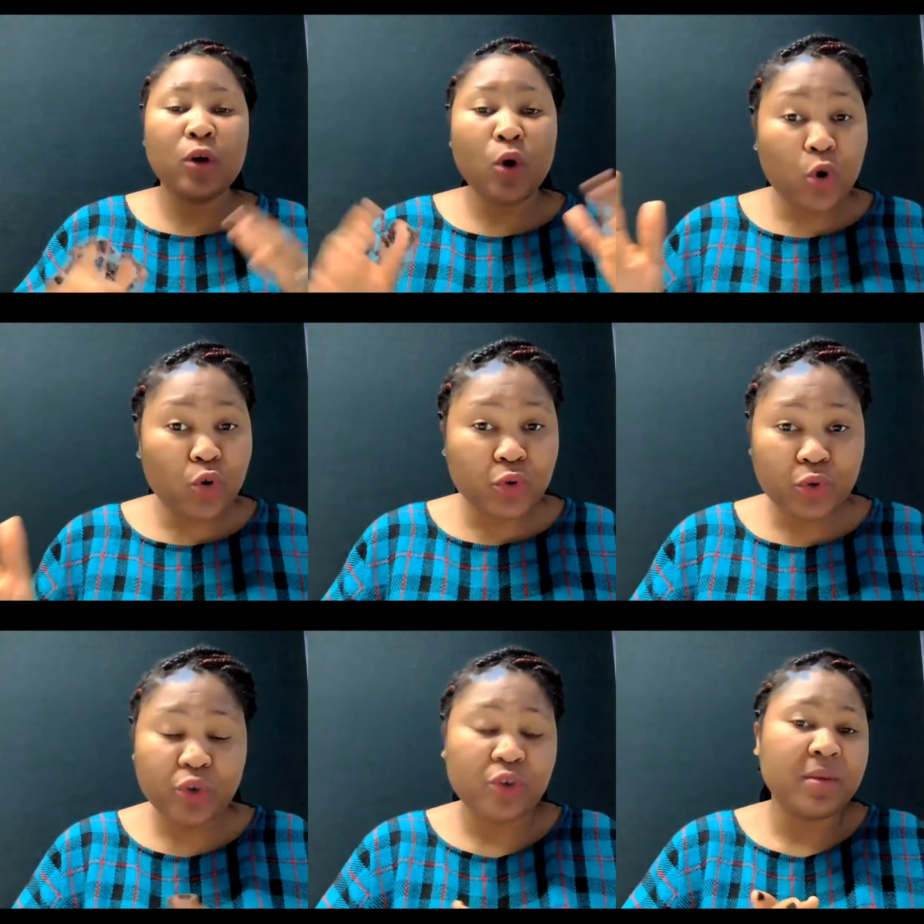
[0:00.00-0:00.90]
all your
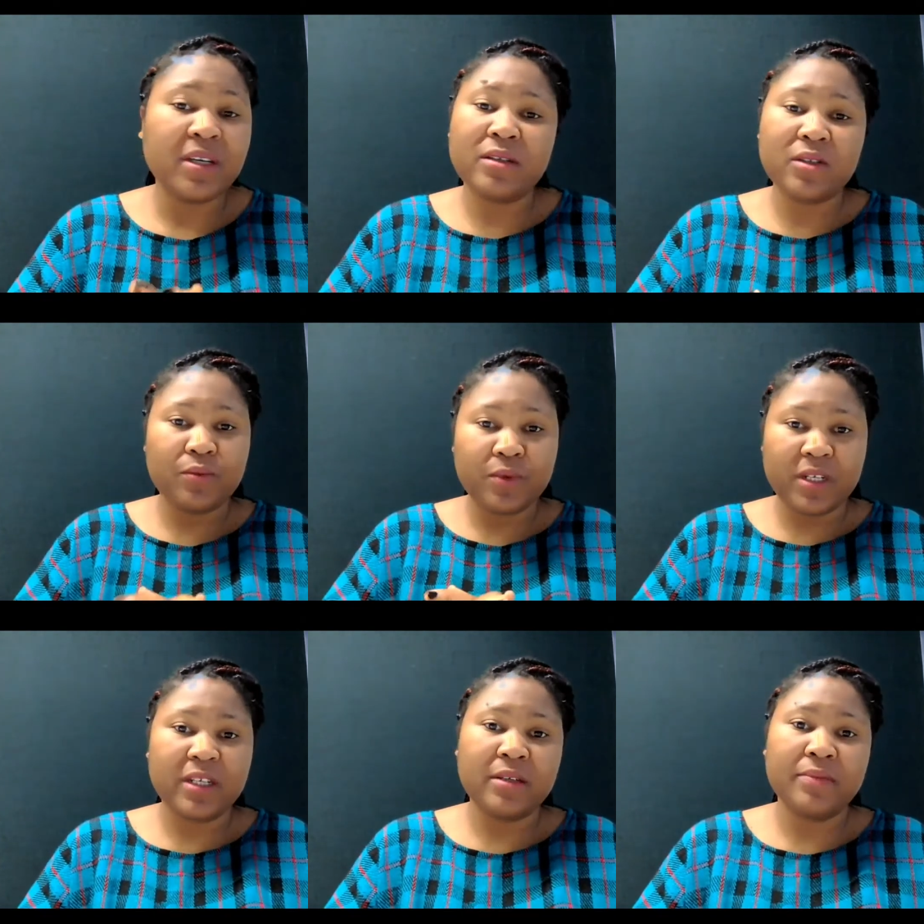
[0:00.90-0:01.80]
documents
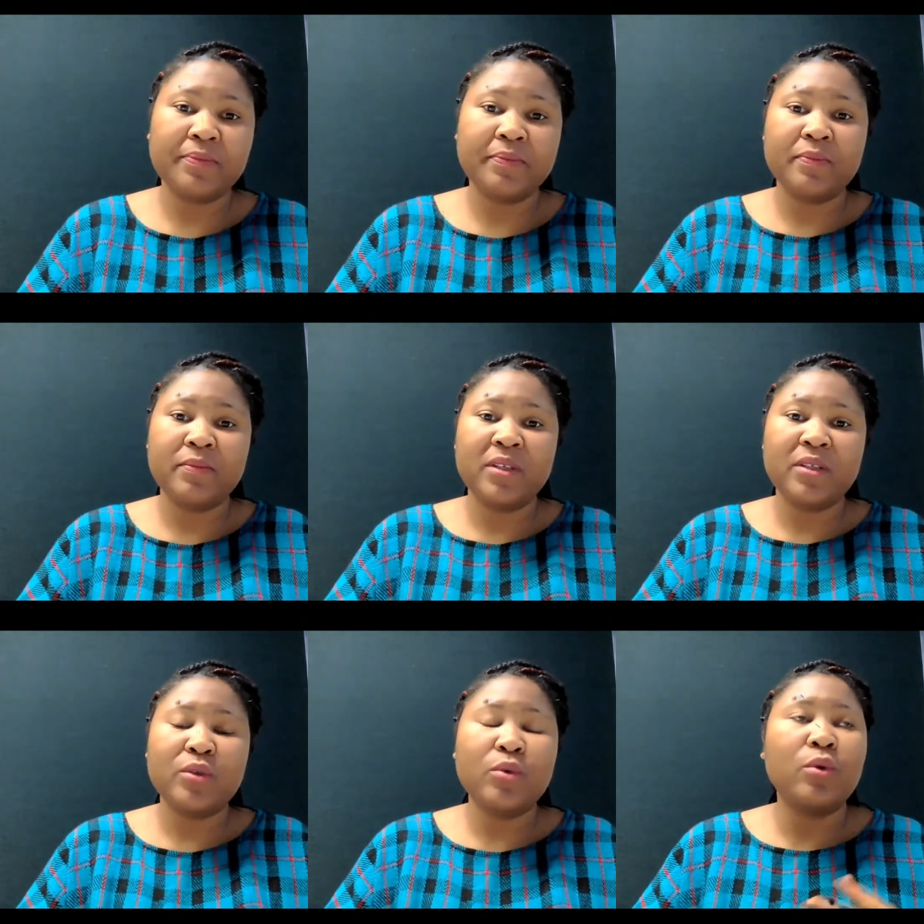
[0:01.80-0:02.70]
ready.
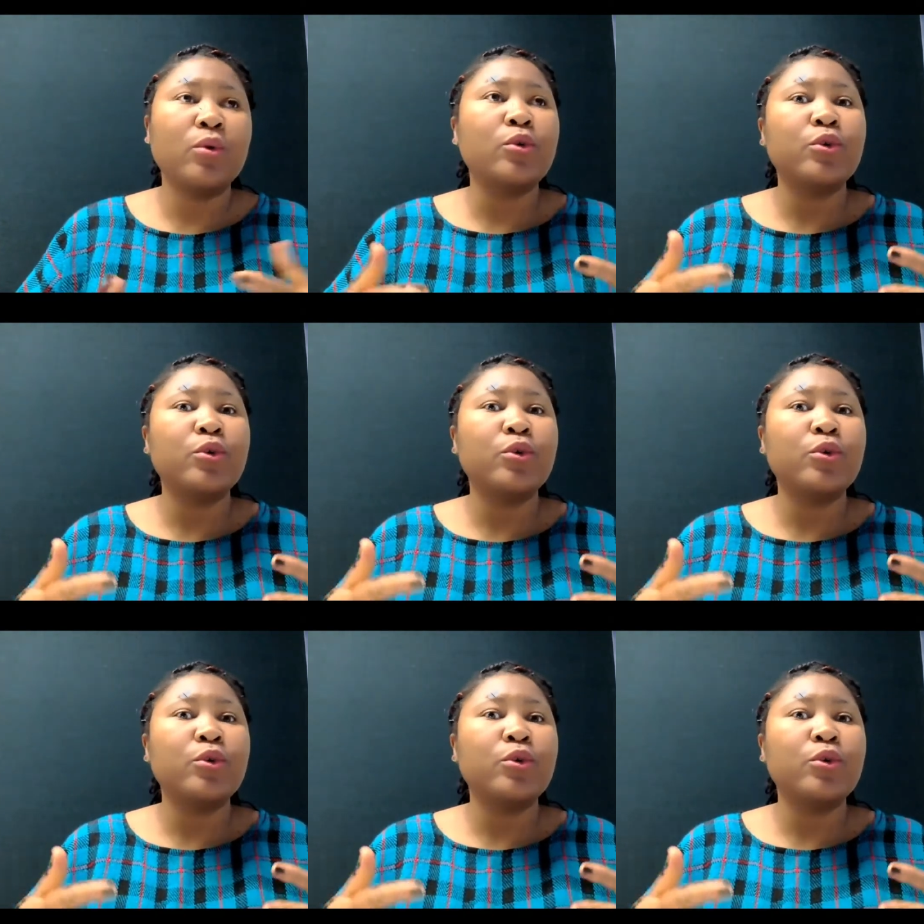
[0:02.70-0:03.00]
So